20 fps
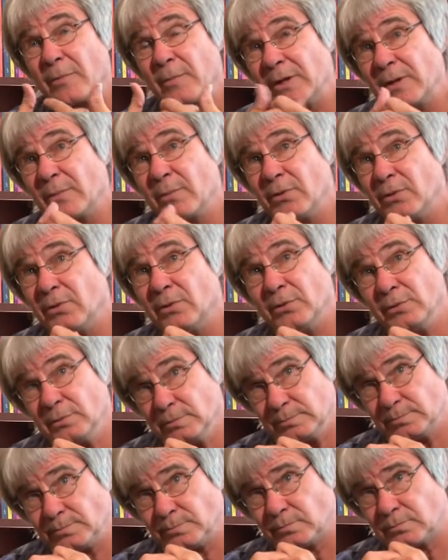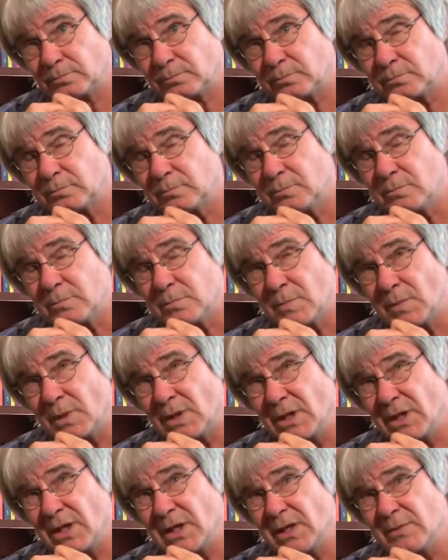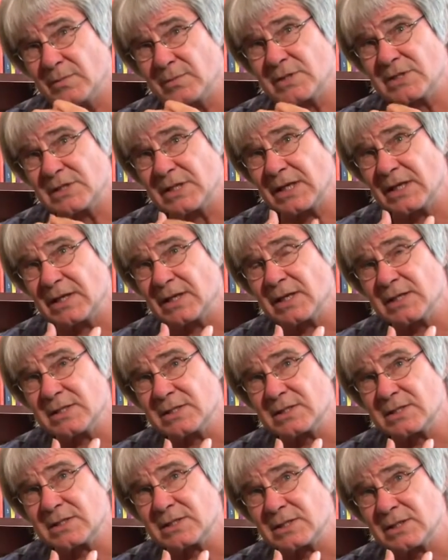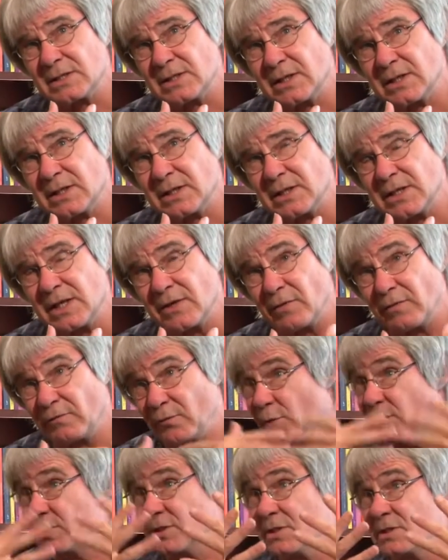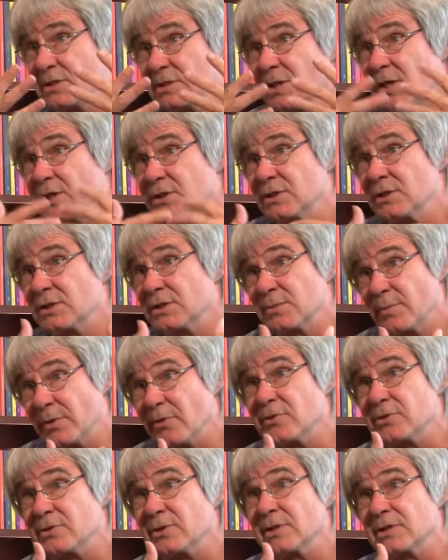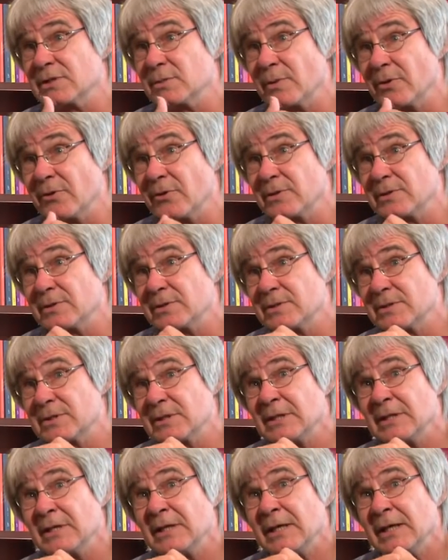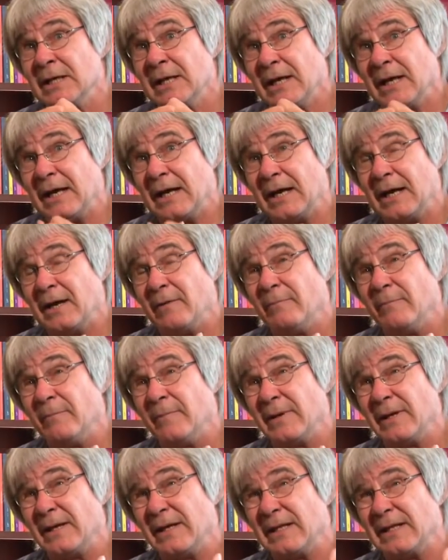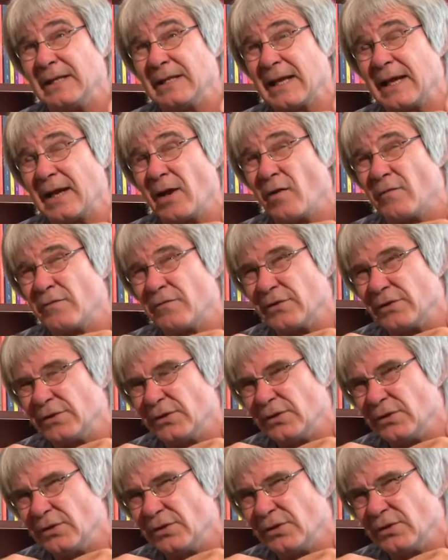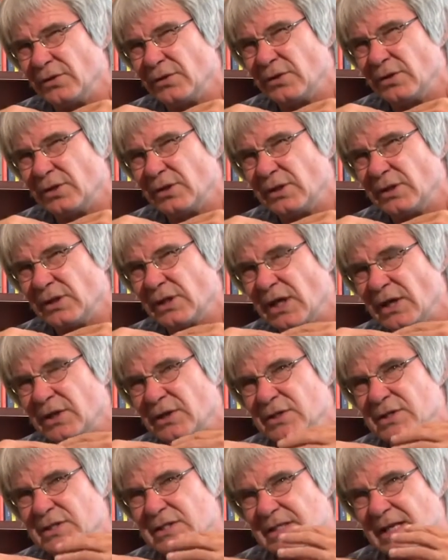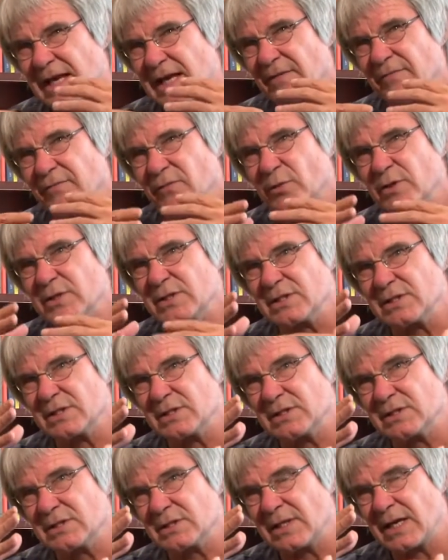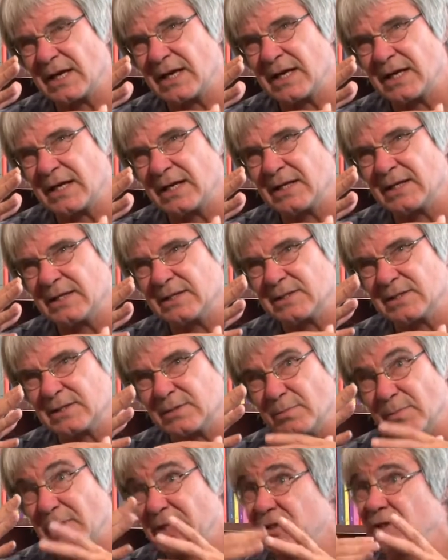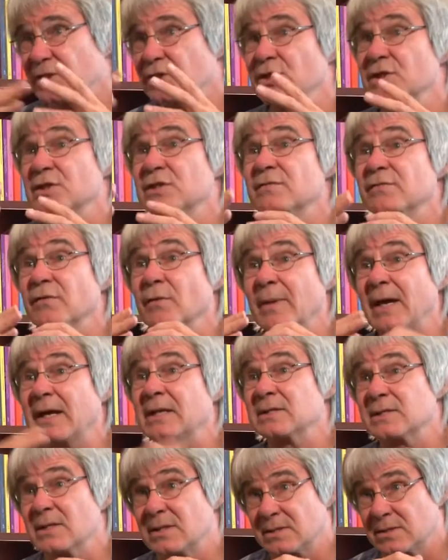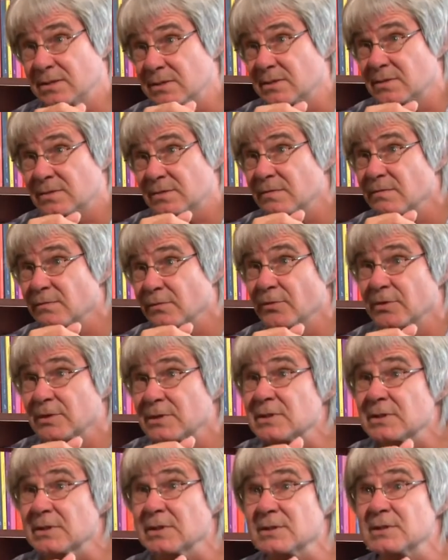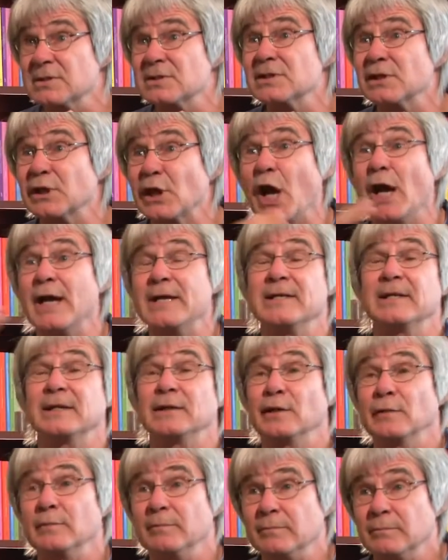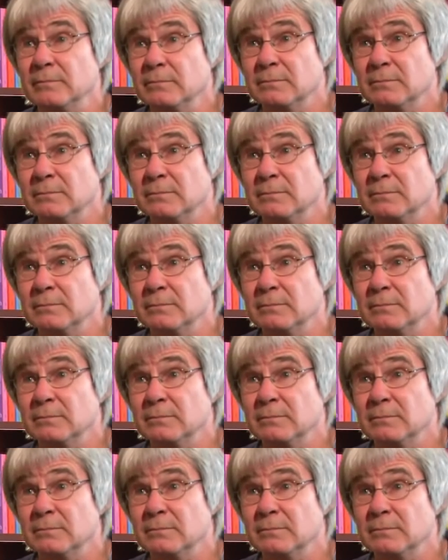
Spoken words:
people see it as hearing voices as largely a spiritual experience. They often understand voices as messages from ancestors, for instance, guiding them,